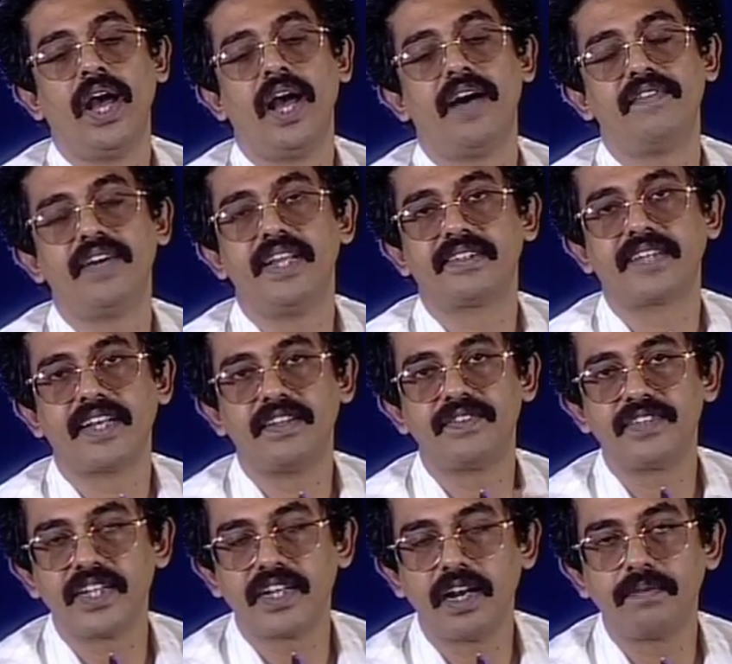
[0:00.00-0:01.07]
various kinds of
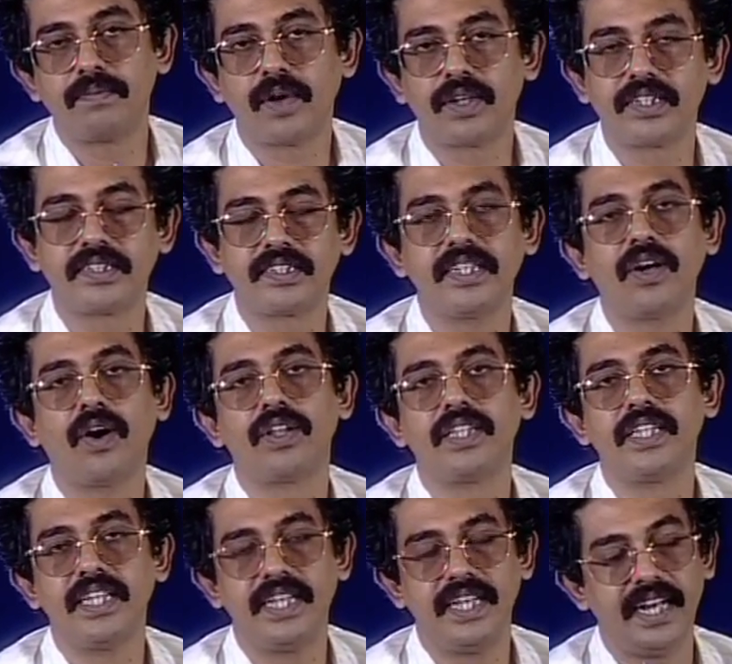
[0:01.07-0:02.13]
signal processing on
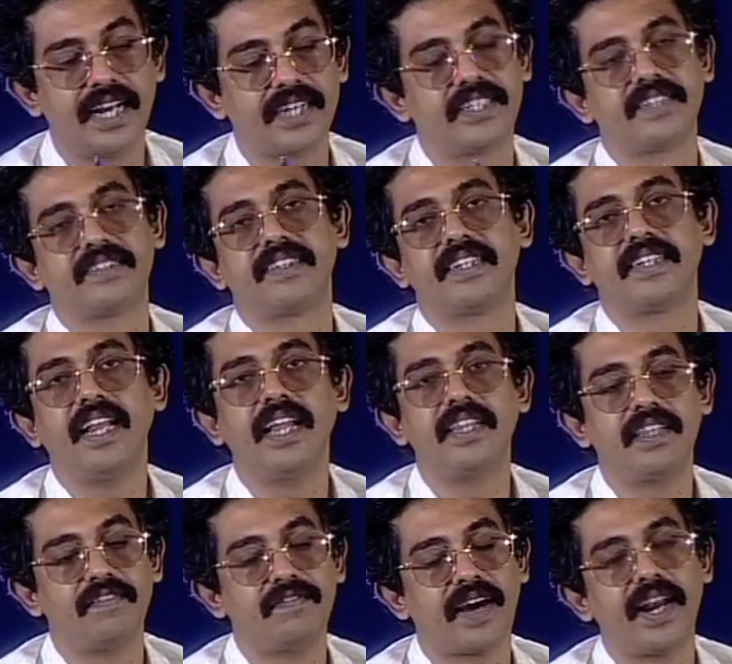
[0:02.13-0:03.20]
the electric signal, and
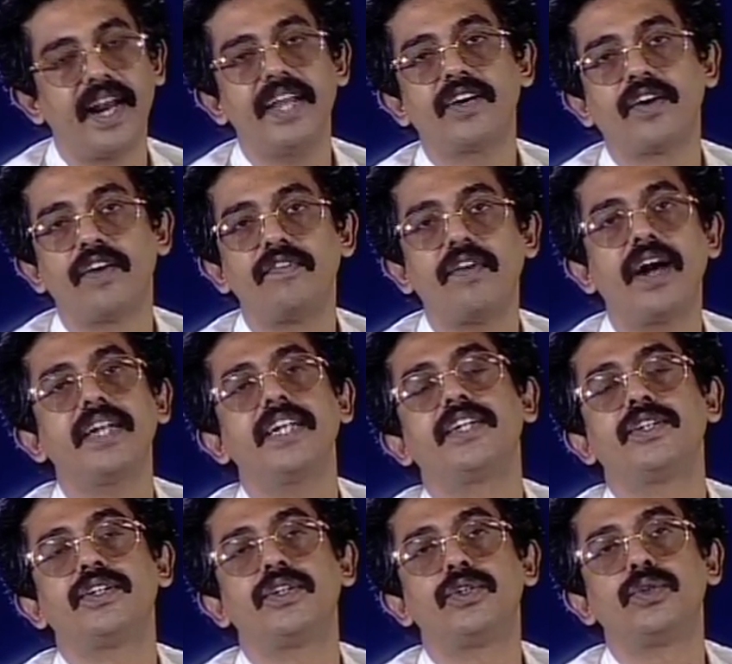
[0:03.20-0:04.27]
then finally convert it
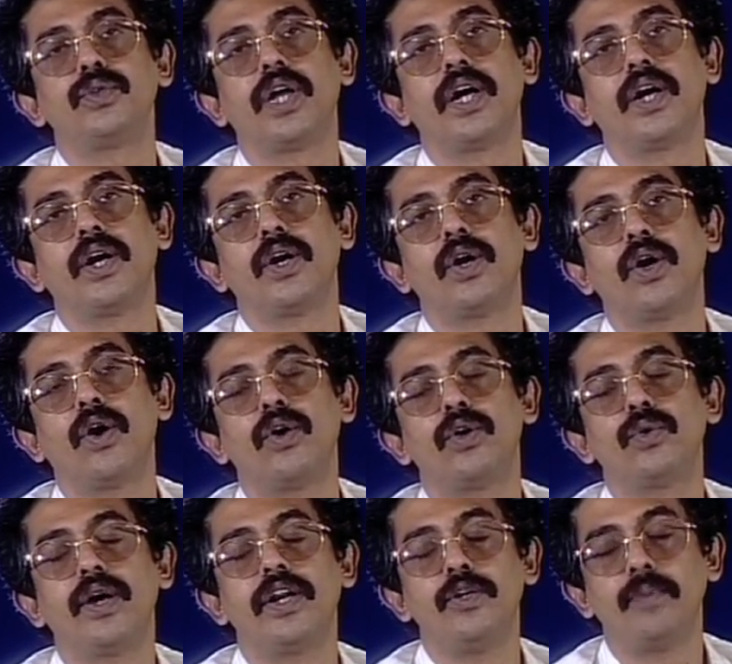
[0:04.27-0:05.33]
to
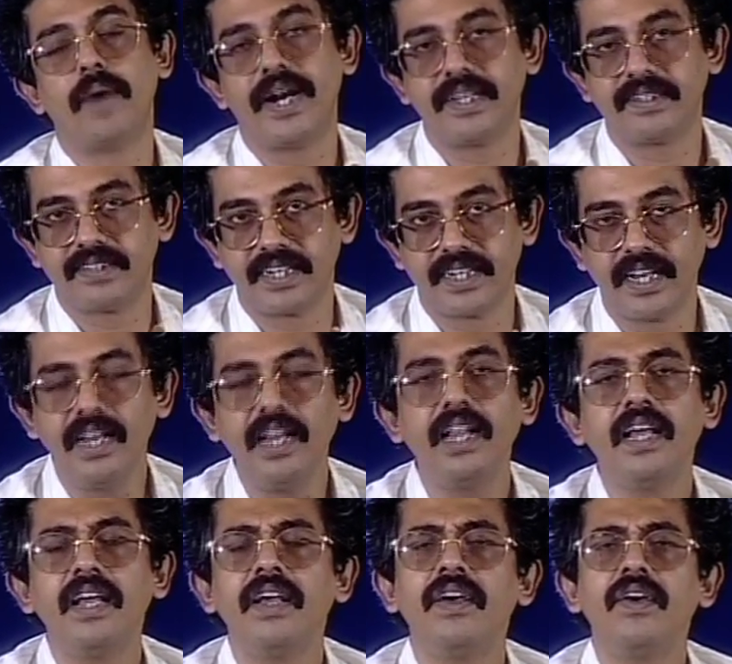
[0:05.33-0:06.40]
a pneumatic signal
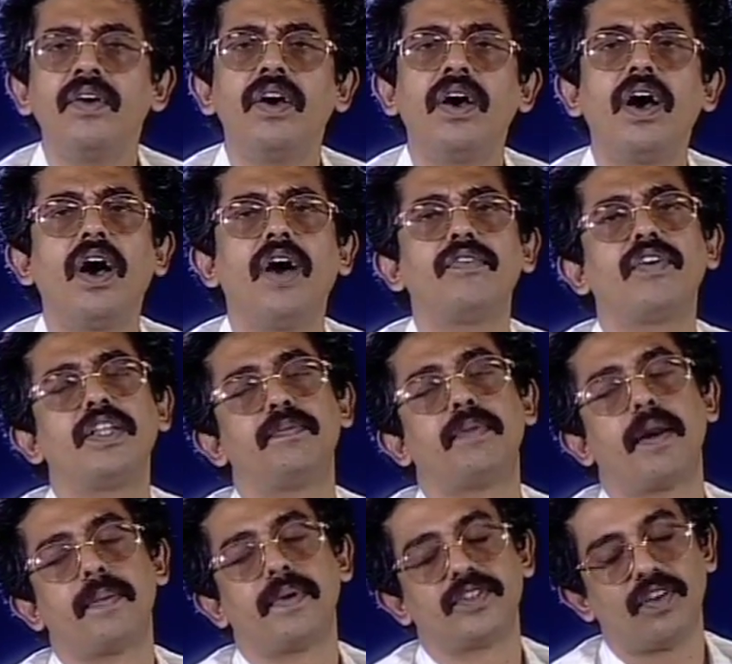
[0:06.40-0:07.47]
for the
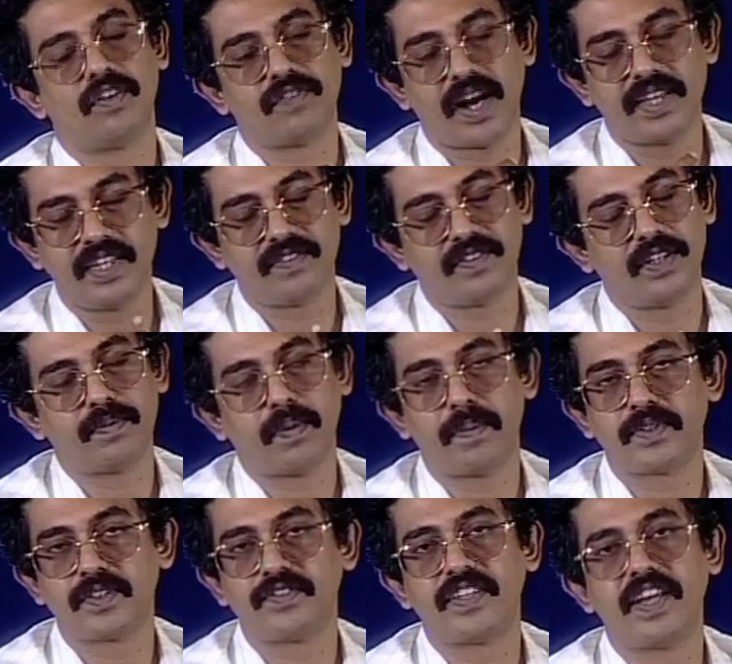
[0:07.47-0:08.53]
purpose of either for the
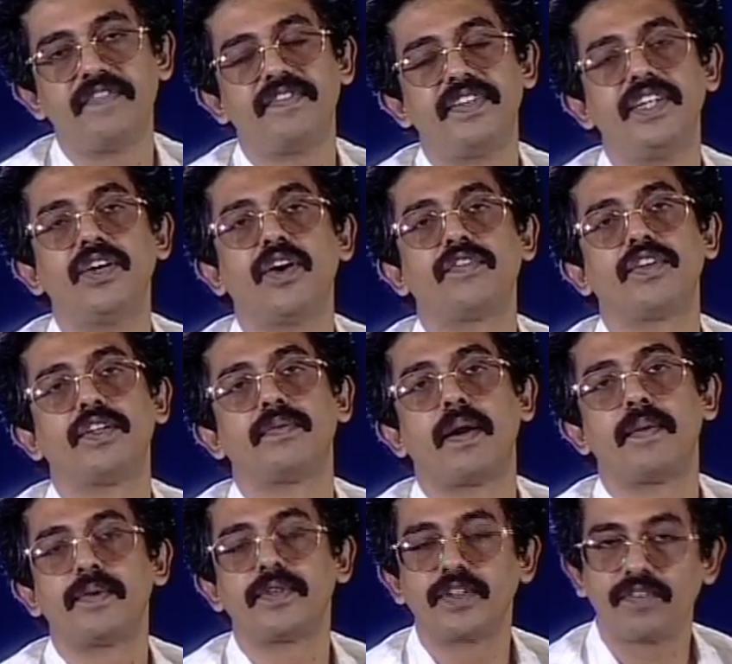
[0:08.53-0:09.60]
purpose of safety or for the
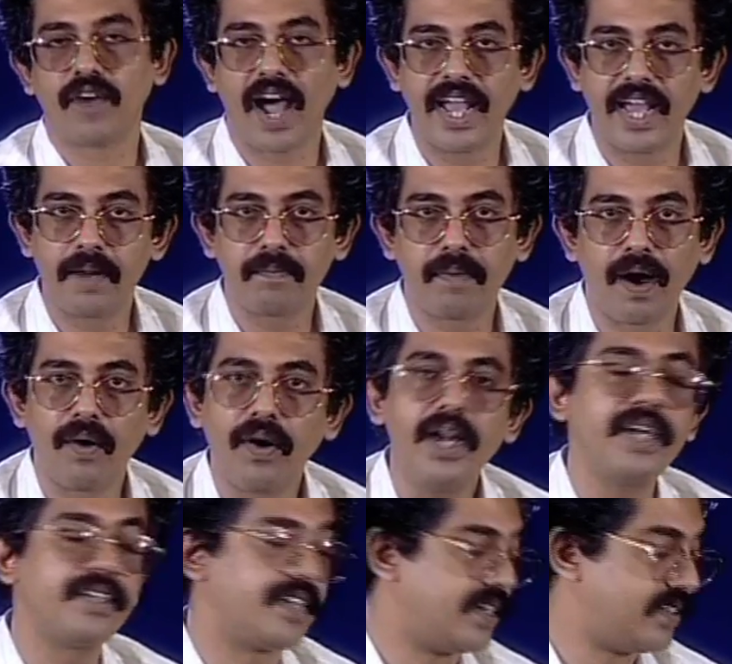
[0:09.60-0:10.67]
purpose of higher power,
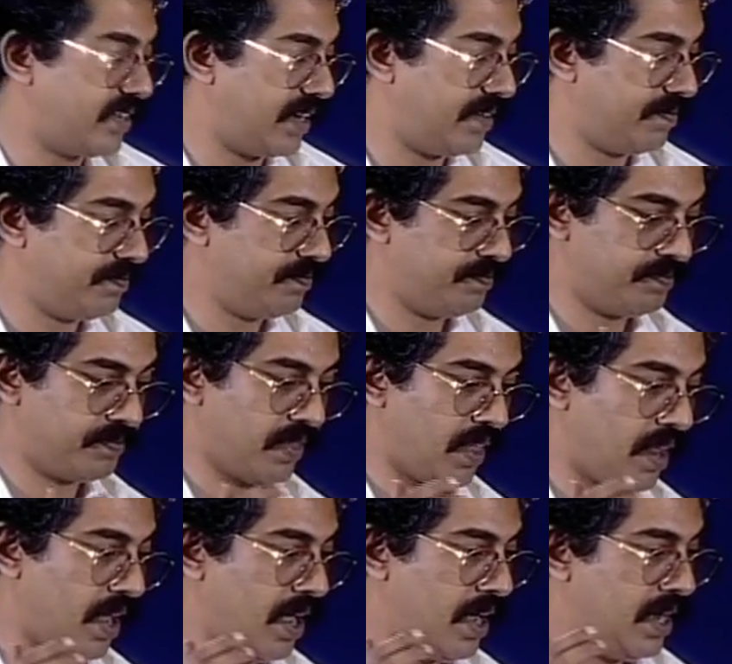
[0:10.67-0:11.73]
etc.
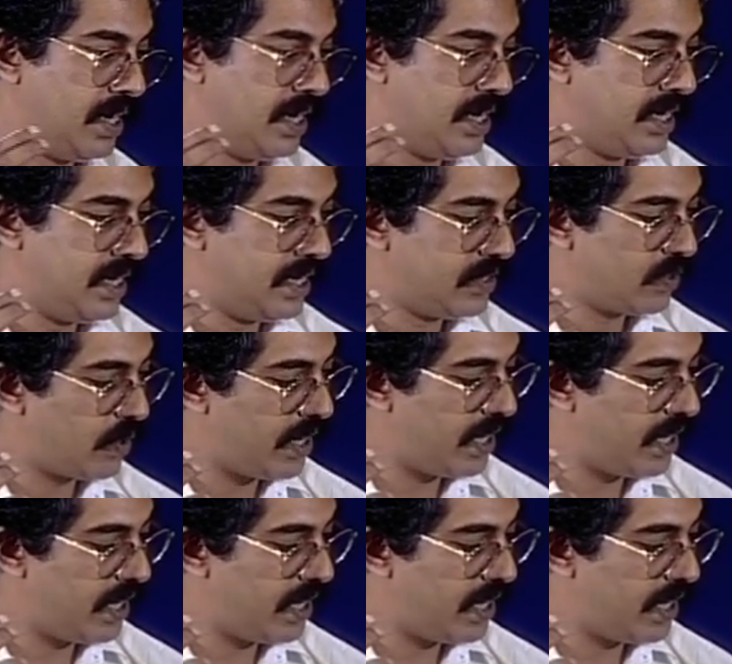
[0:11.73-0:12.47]
So,